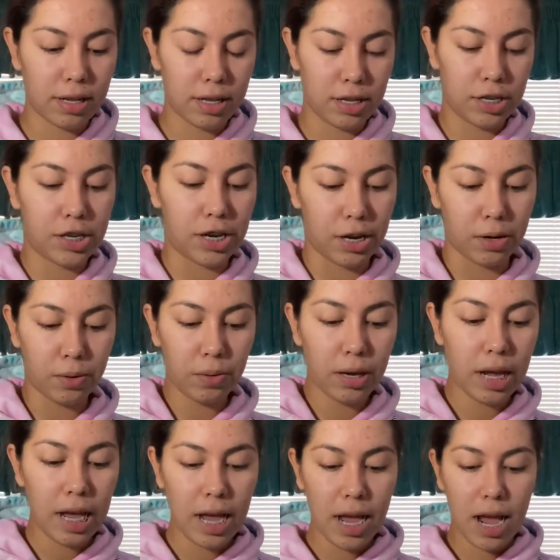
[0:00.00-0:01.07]
dough,
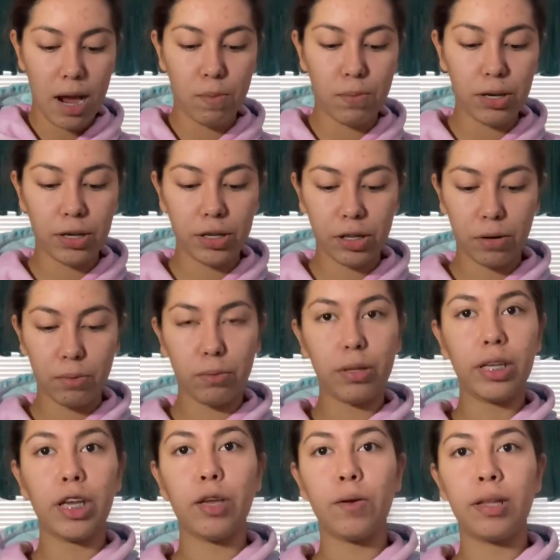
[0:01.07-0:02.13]
and when you start rolling
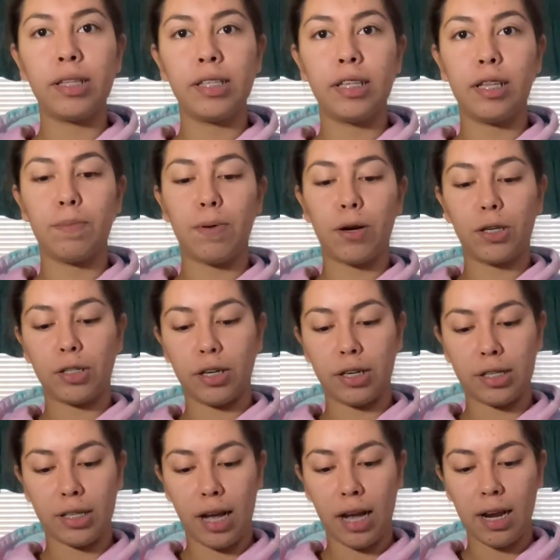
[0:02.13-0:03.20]
it, you can see the butter start to
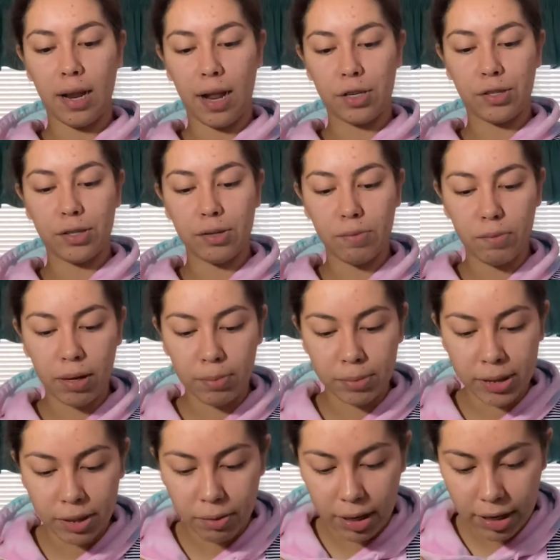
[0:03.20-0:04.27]
slide, and that's just what I'm
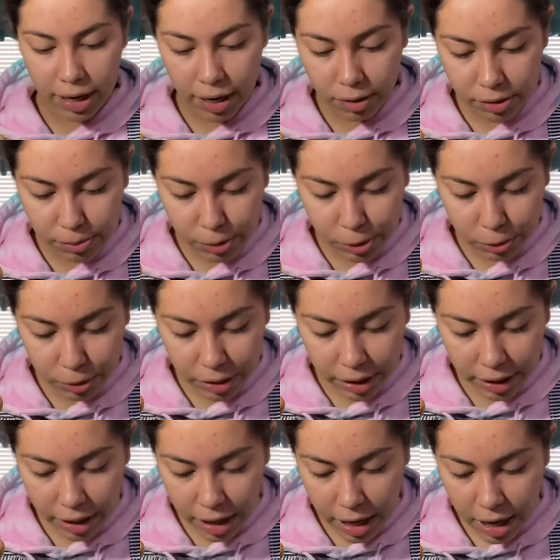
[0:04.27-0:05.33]
seeing right now, some
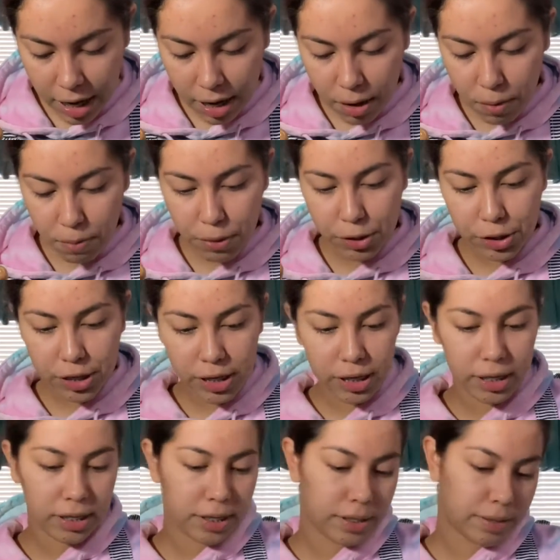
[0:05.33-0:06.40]
shortening, which
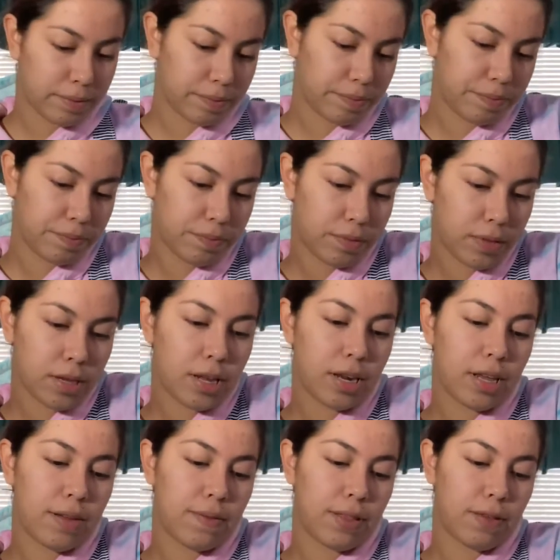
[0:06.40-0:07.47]
is gonna
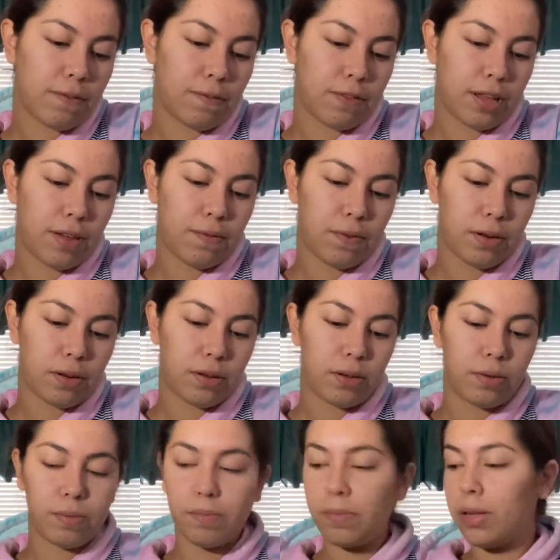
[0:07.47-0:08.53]
give it the flavor
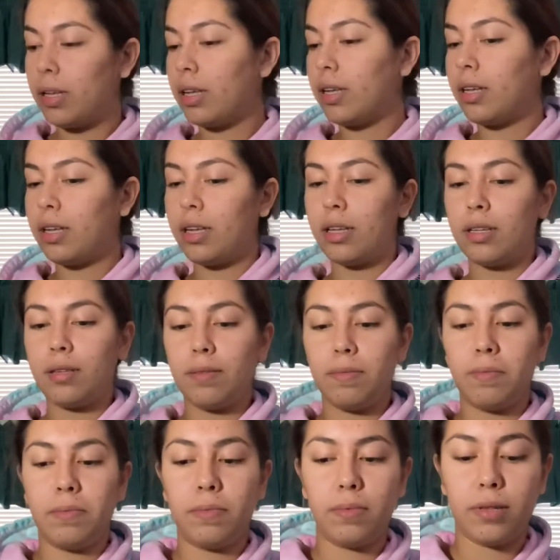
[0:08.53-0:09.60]
of.
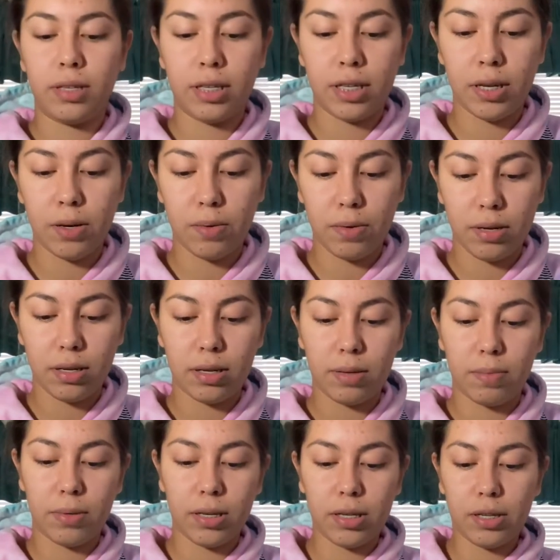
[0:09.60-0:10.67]
So
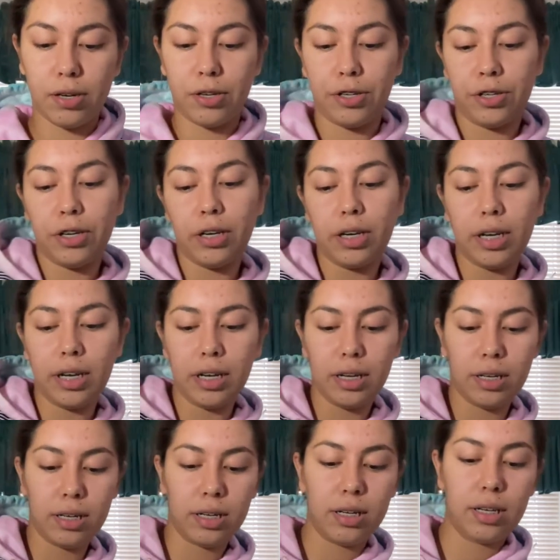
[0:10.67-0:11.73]
I'm gonna start churning,
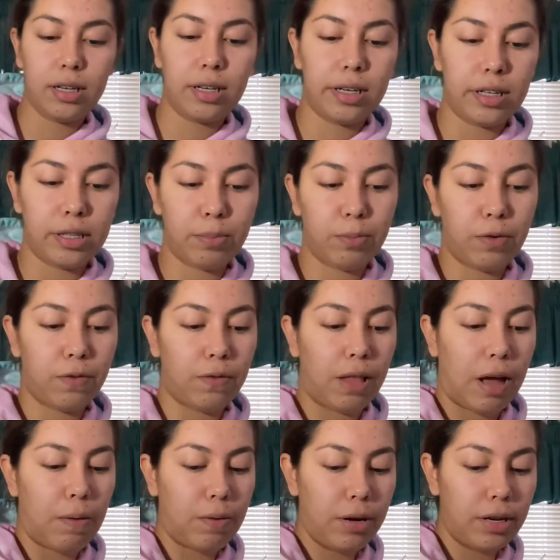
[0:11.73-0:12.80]
get some more
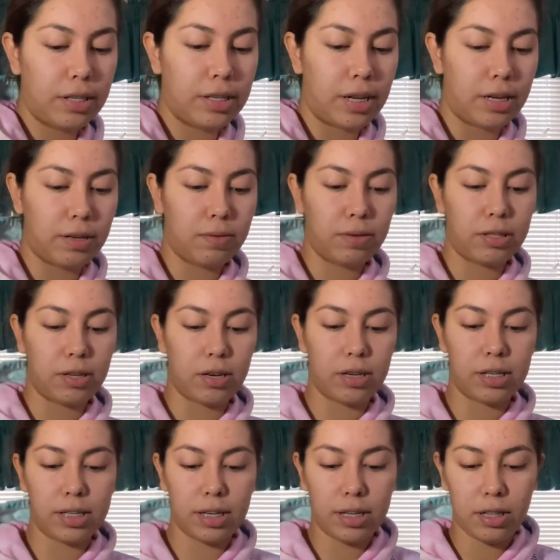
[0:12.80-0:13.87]
flour because that started
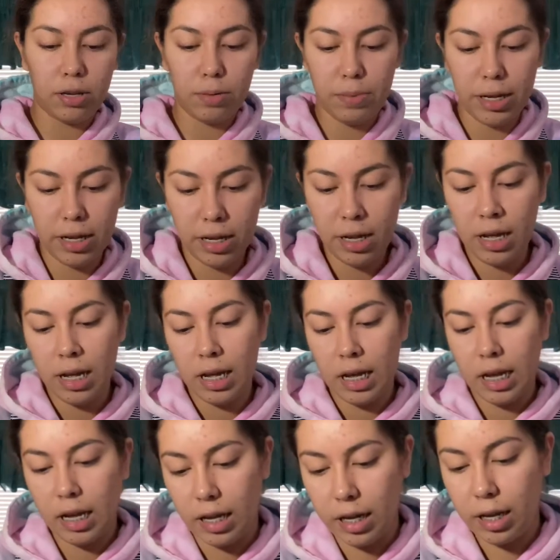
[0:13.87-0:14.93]
to stick a little bit.
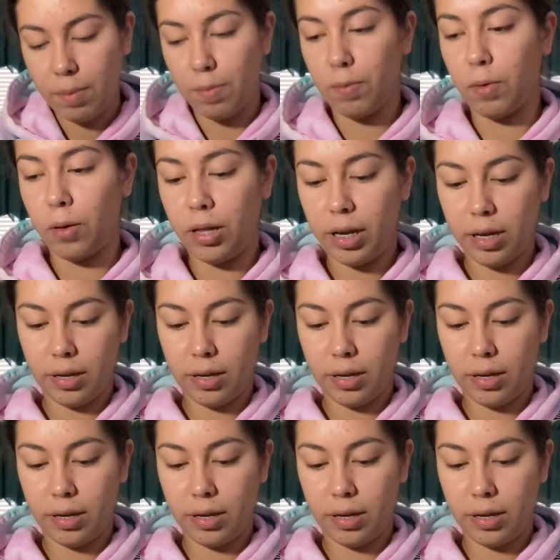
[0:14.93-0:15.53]
Keep rolling.